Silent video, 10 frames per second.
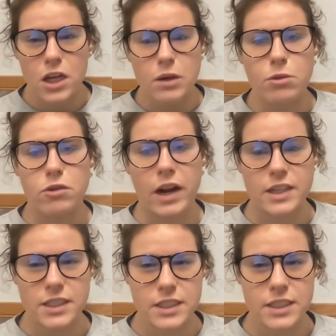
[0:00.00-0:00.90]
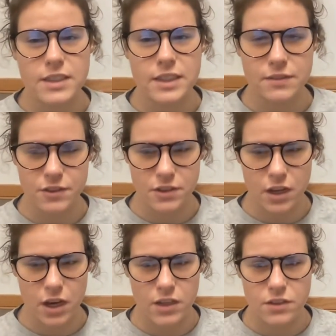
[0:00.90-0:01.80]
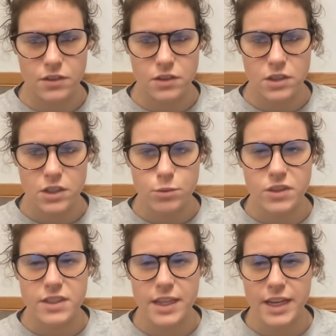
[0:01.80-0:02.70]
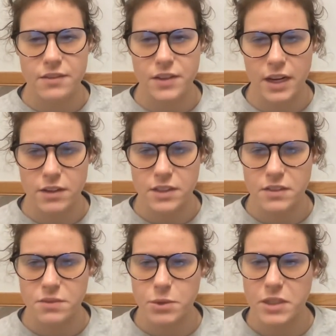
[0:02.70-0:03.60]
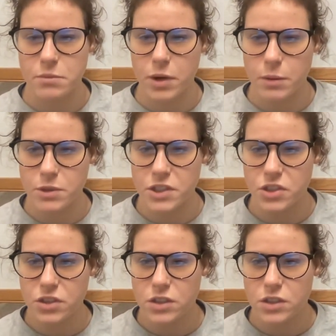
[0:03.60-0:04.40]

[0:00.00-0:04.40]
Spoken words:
Morality is emphasized, with slave narratives being published